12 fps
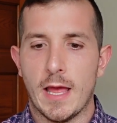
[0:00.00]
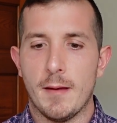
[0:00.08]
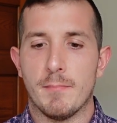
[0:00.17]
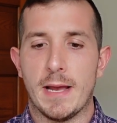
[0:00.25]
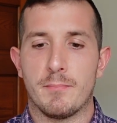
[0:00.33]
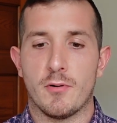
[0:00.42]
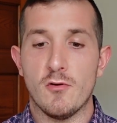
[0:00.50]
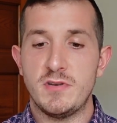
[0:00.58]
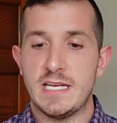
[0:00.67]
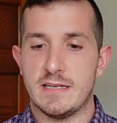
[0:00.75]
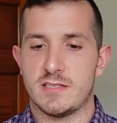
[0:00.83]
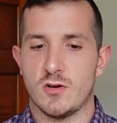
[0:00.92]
My
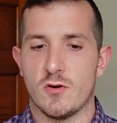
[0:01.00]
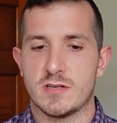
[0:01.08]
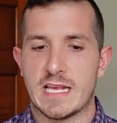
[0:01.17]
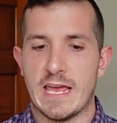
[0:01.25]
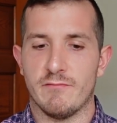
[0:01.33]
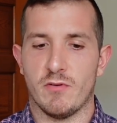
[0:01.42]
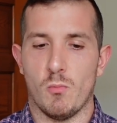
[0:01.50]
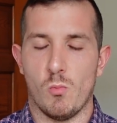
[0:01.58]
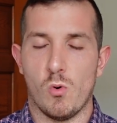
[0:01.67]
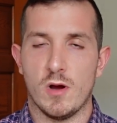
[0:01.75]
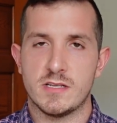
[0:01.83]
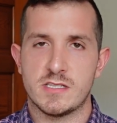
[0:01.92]
protein source came from
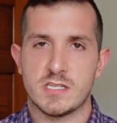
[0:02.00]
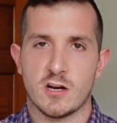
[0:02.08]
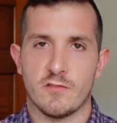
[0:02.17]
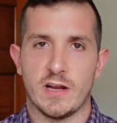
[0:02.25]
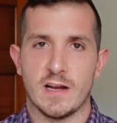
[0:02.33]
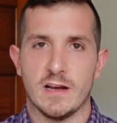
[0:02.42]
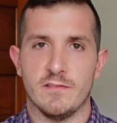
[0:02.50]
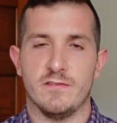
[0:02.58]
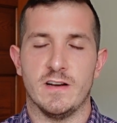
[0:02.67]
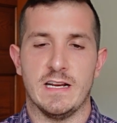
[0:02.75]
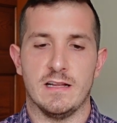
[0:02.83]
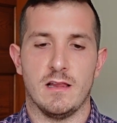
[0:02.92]
1 serving of
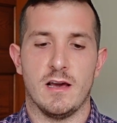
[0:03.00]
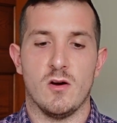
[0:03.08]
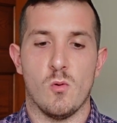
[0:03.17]
vanilla